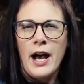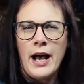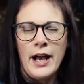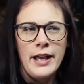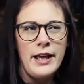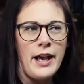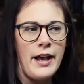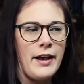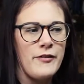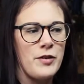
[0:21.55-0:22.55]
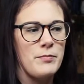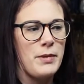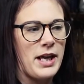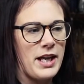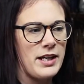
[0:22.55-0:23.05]
I have
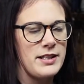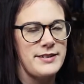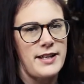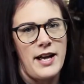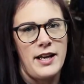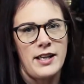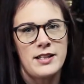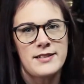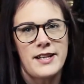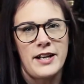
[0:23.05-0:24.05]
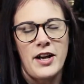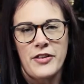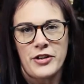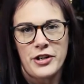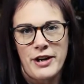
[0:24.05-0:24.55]
made signs and
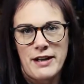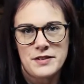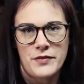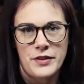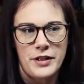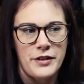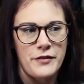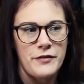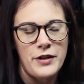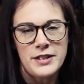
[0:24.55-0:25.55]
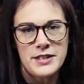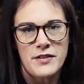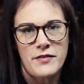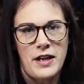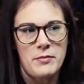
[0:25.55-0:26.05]
other crafts for friends
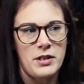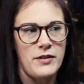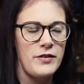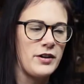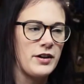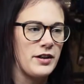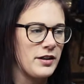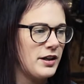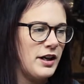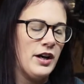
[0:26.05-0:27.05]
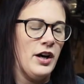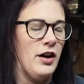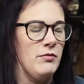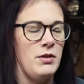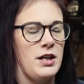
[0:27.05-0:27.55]
and family for
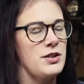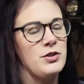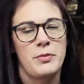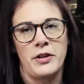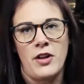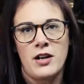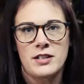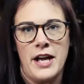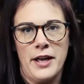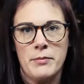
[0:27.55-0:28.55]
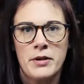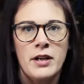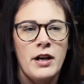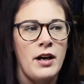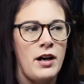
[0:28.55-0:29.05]
a super long time.
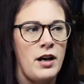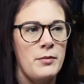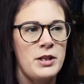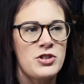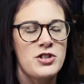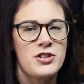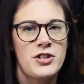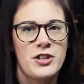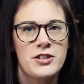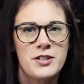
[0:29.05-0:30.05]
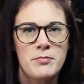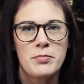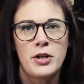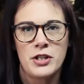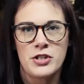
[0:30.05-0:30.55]
It just took
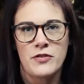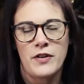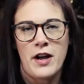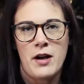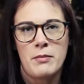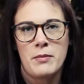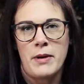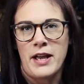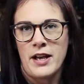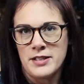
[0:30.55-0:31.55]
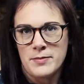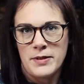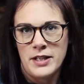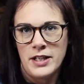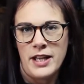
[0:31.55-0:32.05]
some push from my
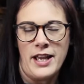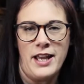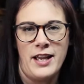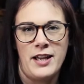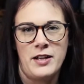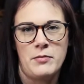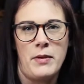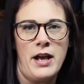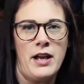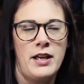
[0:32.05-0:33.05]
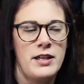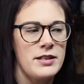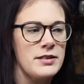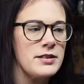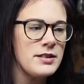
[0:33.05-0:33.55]
husband and my
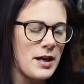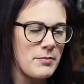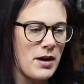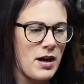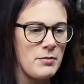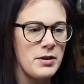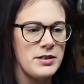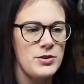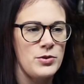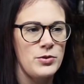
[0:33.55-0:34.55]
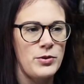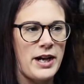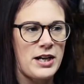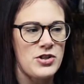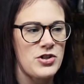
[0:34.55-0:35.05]
stepmom to
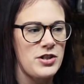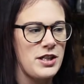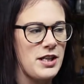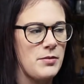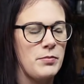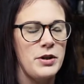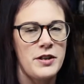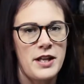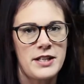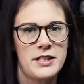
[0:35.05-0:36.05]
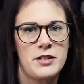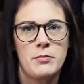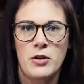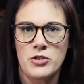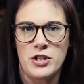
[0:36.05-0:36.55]
actually put things into
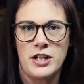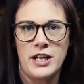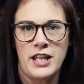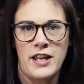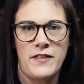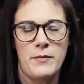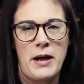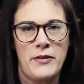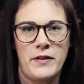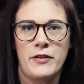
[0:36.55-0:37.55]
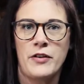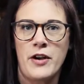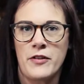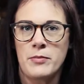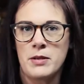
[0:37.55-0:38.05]
motion and get them out there for
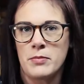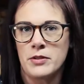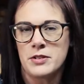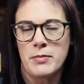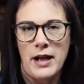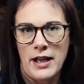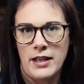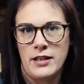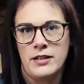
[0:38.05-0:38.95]
other people to buy.